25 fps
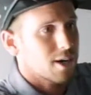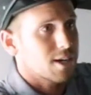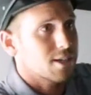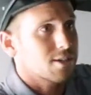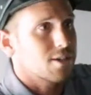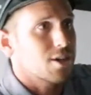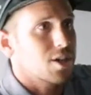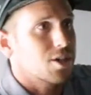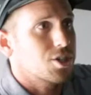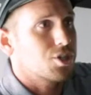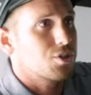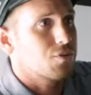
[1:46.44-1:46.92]

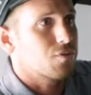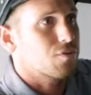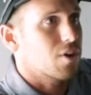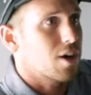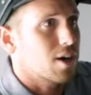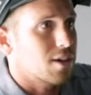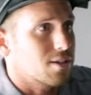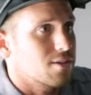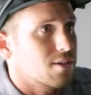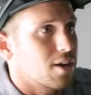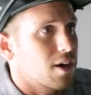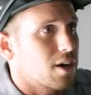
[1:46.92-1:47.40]
Creates an issue
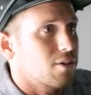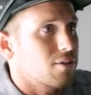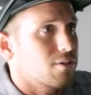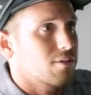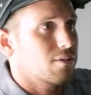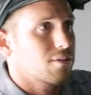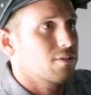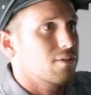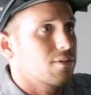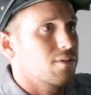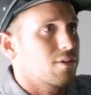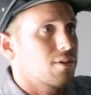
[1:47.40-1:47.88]
for us though.
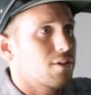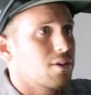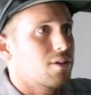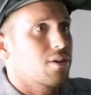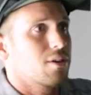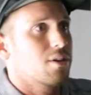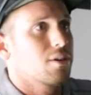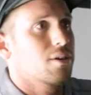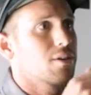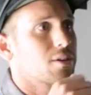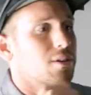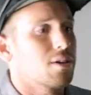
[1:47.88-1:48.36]

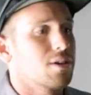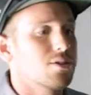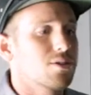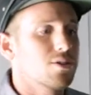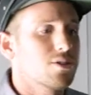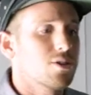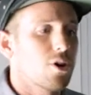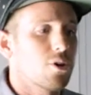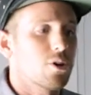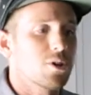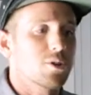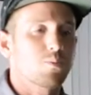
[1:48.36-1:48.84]
This
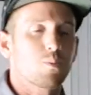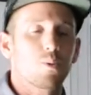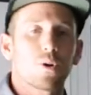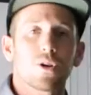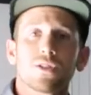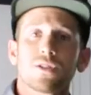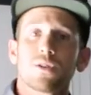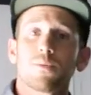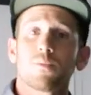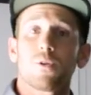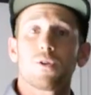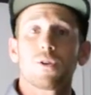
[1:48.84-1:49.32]
is known as
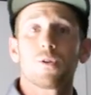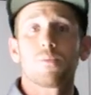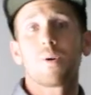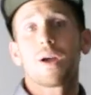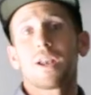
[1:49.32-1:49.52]
prism or the